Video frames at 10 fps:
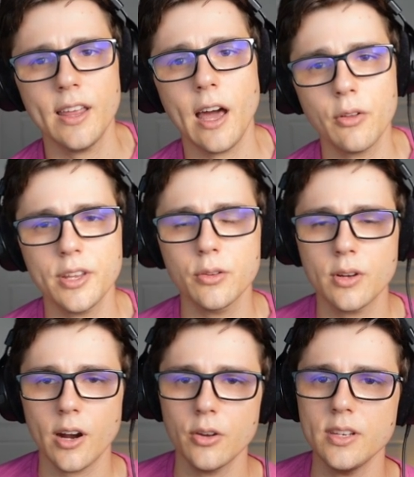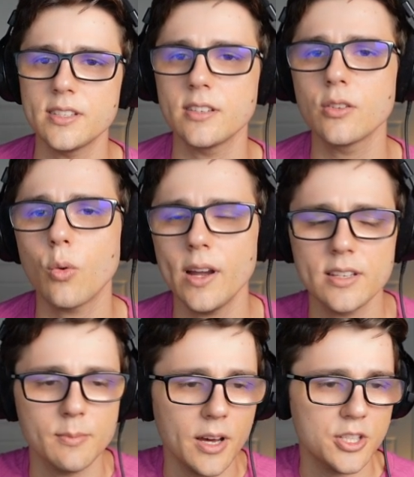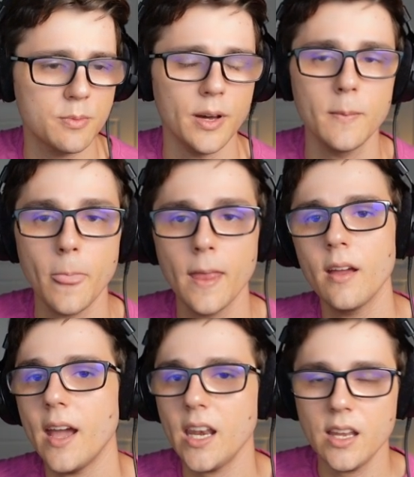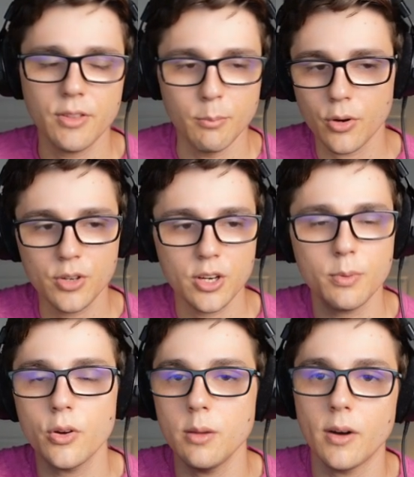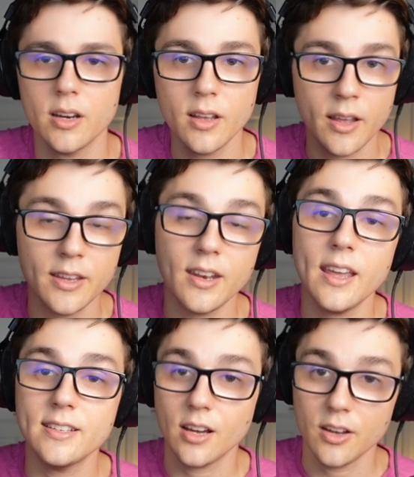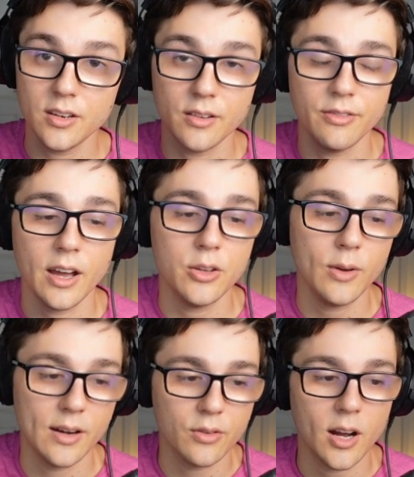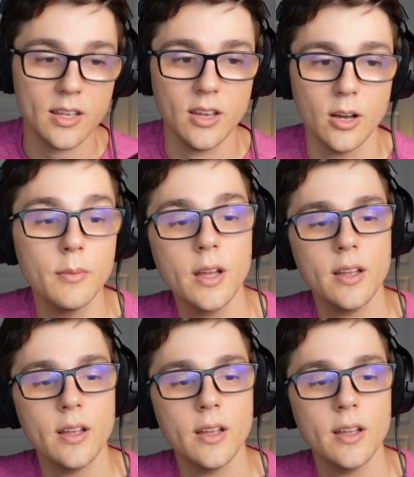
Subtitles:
I don't think Lucario needs it quite as much, but any of the bulkier Pokemon get a ton of value out of Rocky Helm.